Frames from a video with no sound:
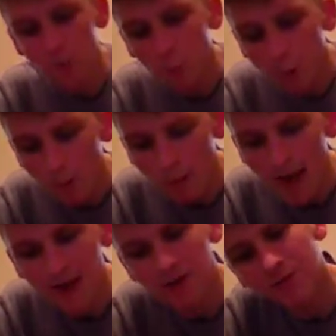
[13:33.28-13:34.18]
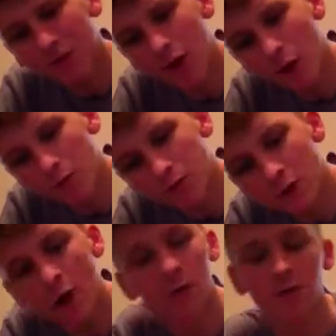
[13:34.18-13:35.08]
use 1 page for notes?
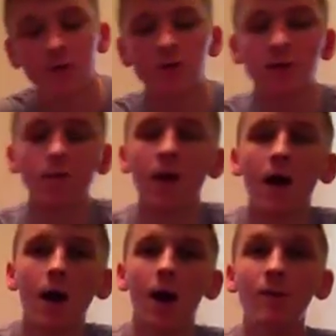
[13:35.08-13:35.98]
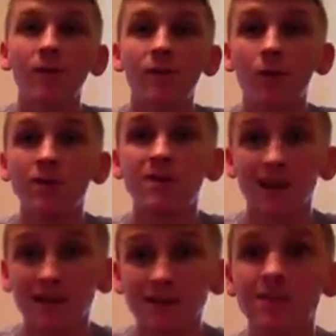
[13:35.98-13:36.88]
Oh no, I used 2. Mick Foley
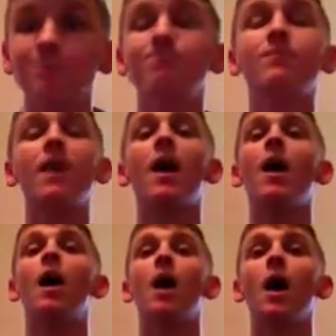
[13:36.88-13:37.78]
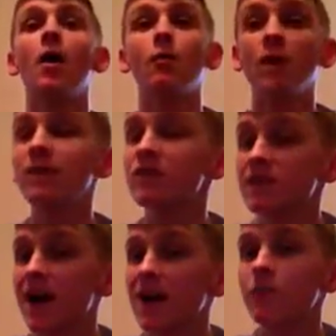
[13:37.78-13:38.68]
says, we have
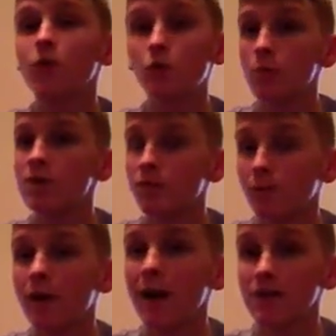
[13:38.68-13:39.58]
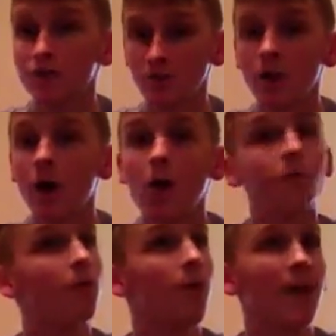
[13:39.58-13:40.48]
signed the newest free agent
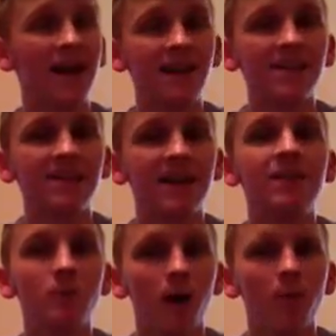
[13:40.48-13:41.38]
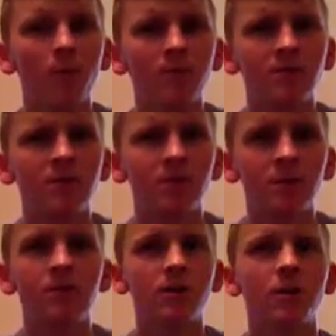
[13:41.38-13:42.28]
from NXT to our women's
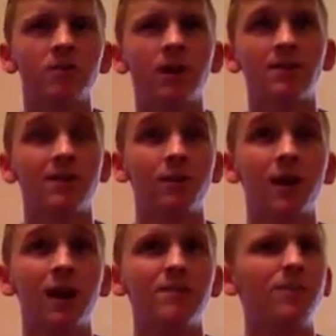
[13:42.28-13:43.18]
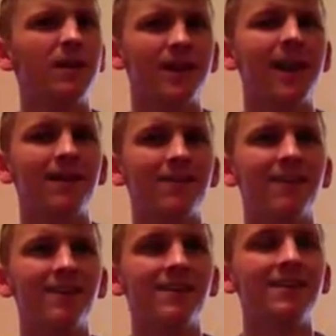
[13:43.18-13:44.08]
division. So it was like, so yeah, it's Billie Kay,
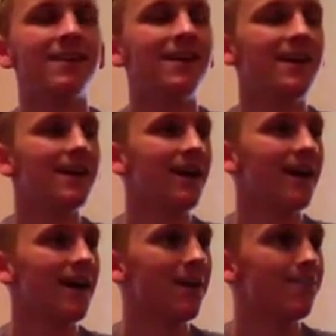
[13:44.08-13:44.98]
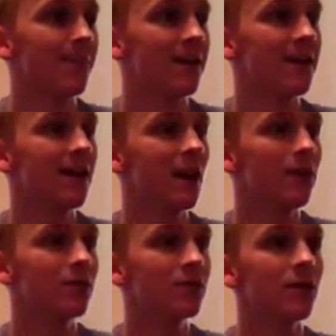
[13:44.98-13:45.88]
right? And then he
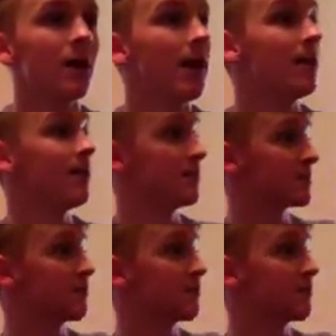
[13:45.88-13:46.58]
goes, and then he